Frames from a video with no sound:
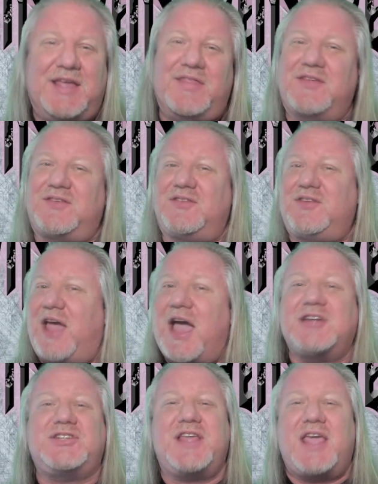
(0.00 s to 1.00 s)
and this is
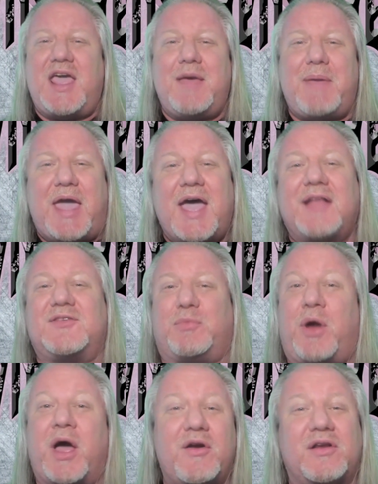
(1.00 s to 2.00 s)
actually Emmett's
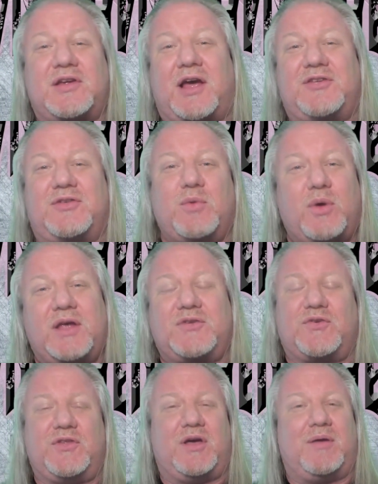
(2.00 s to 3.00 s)
prioritized
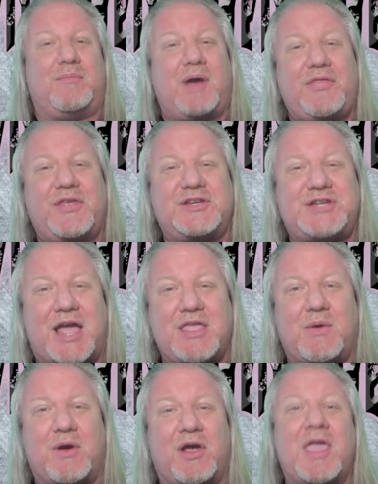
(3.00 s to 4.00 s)
request for the month of
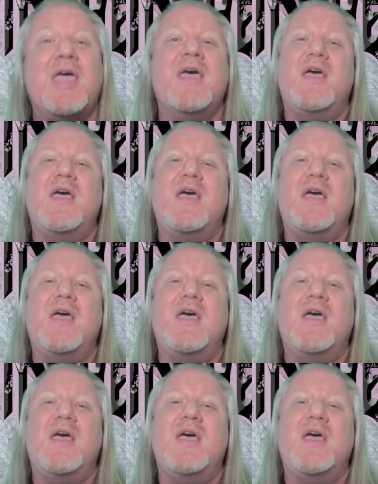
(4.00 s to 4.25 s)
January